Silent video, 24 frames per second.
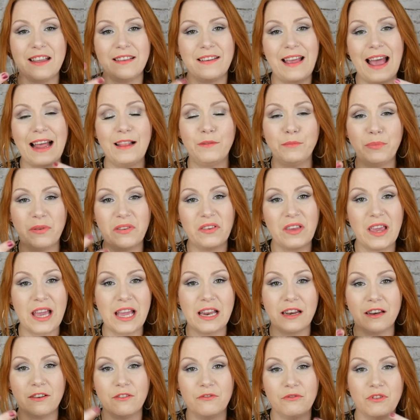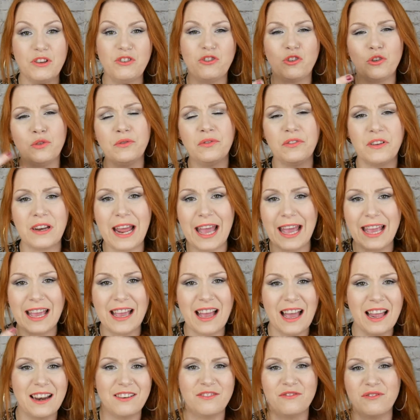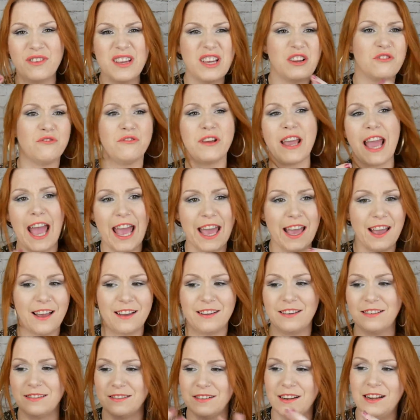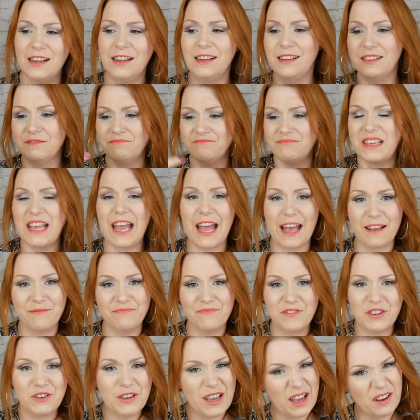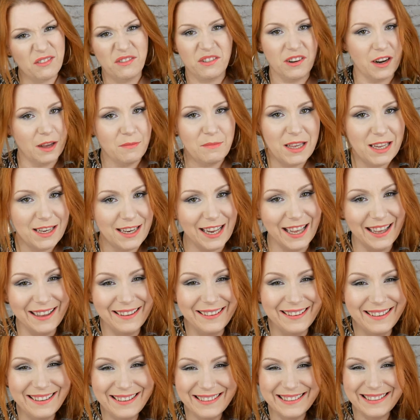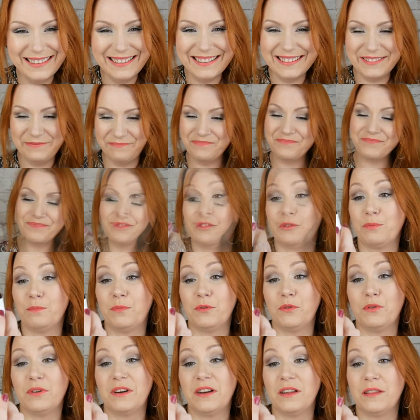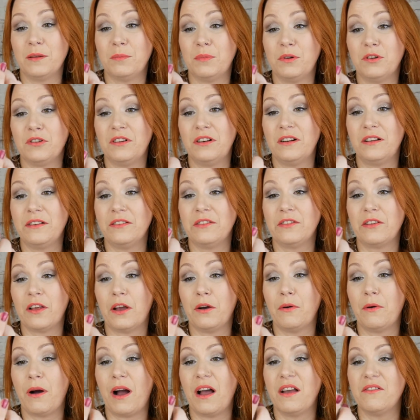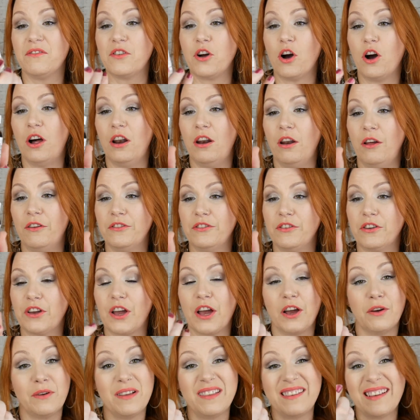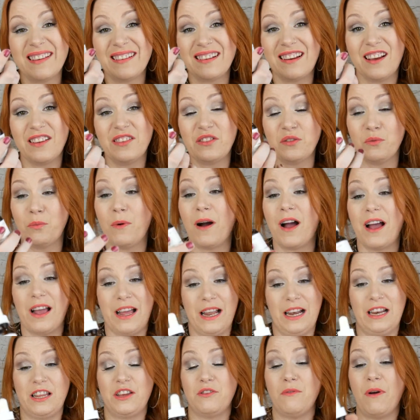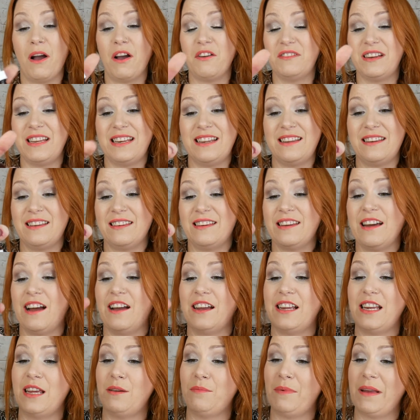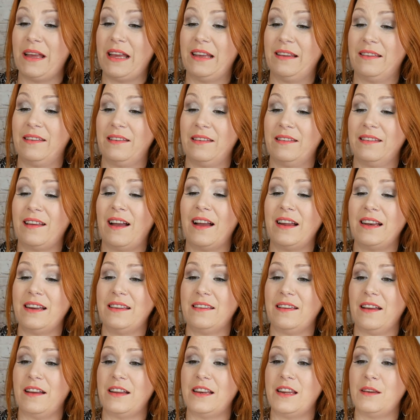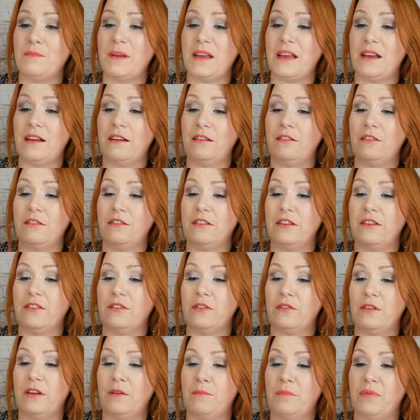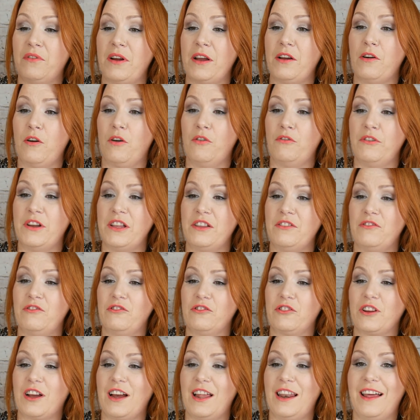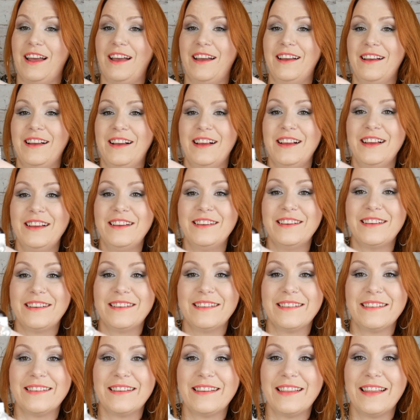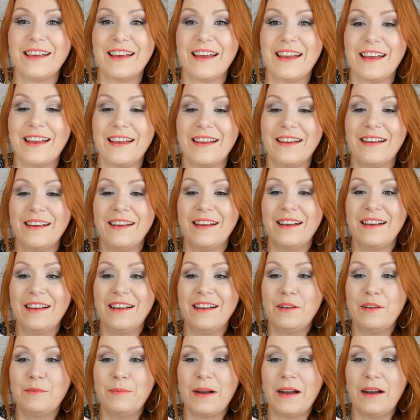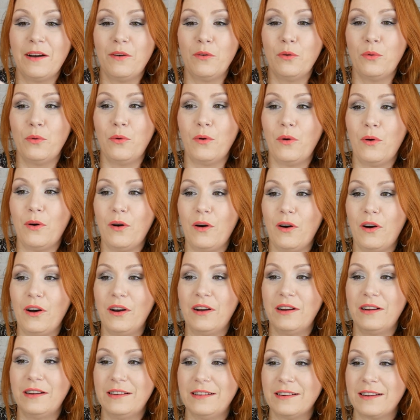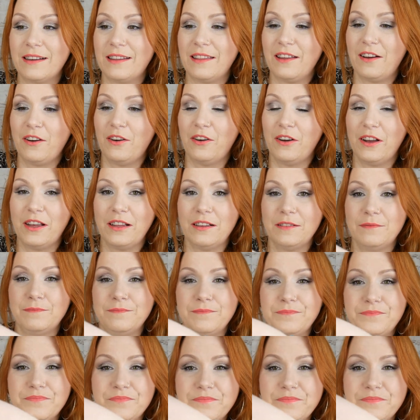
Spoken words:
helps skin rejuvenate and recreate, and yeah, you get what I mean. I've just bought another bottle, so I've got a lot to go. It does last a while. You only need a tiny bit, tiny, tiny bit, and I'm just a bright orange colour. You can see there, but oh, look at that oil.